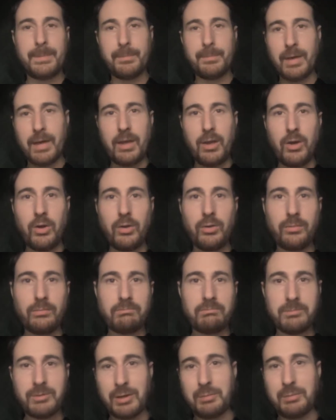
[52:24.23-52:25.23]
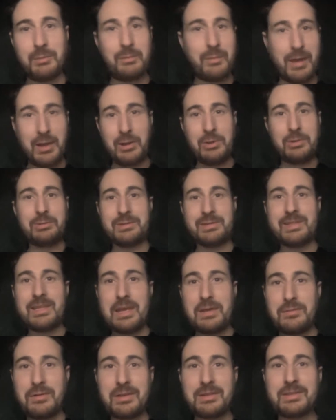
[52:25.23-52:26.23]
of my own
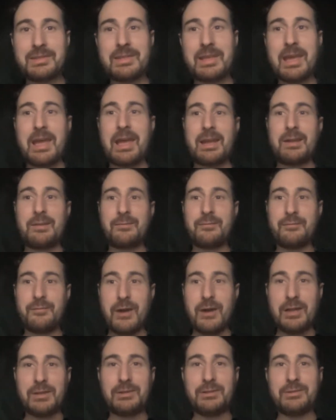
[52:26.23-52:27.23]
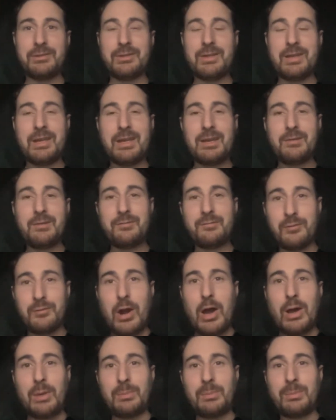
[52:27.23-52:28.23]
savings and funds
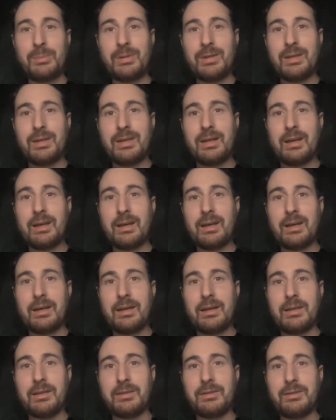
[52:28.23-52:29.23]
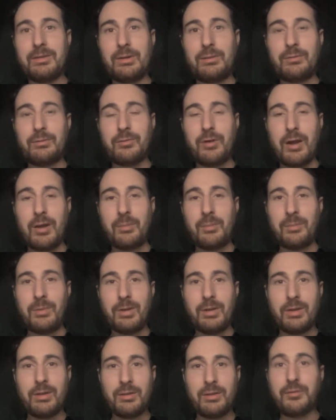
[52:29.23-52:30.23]
from
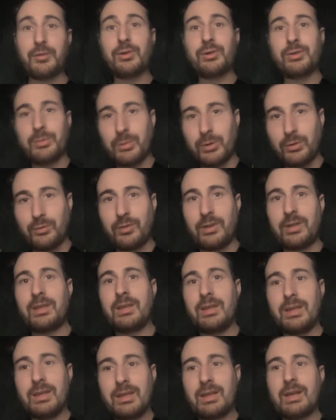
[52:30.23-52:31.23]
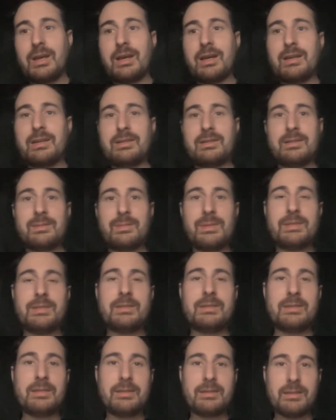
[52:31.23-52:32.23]
from the first movie,
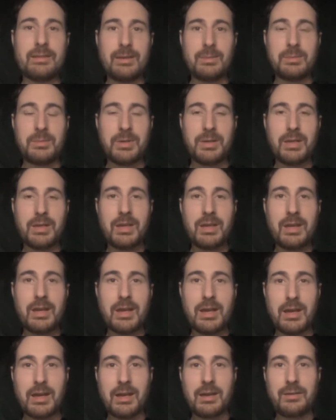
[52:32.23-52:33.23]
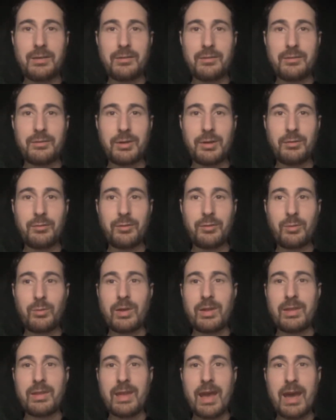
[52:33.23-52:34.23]
Speciesism, from
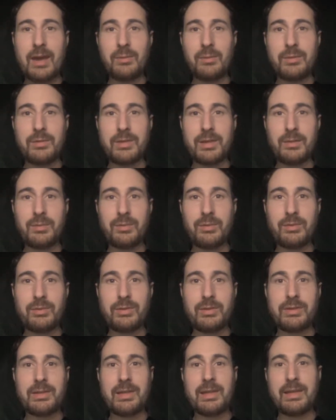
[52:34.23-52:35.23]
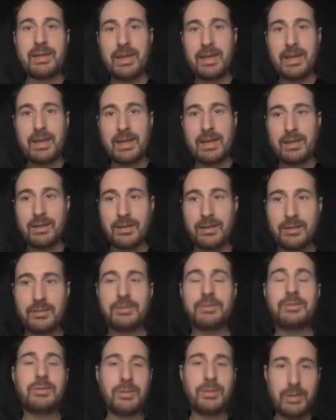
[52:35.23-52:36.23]
what that was able to take in
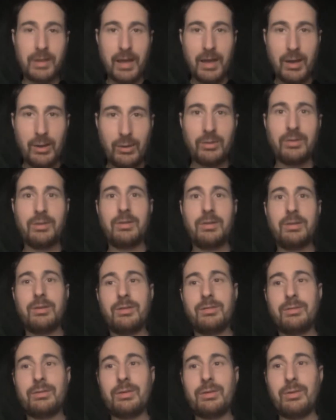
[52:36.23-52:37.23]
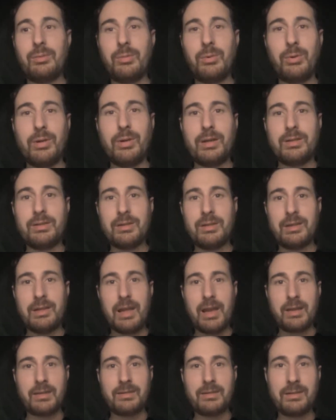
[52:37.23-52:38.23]
to now, put into the
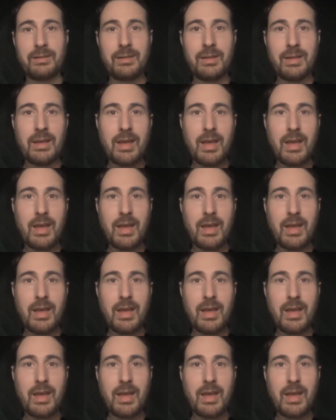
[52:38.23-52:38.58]
next